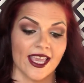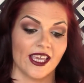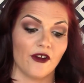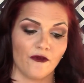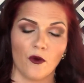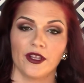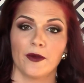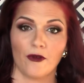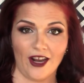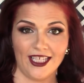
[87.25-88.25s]
can afford
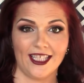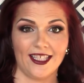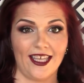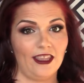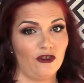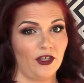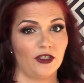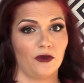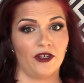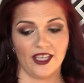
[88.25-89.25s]
the prices that the
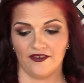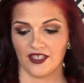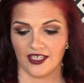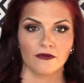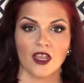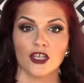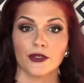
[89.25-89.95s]
drugstore gives us.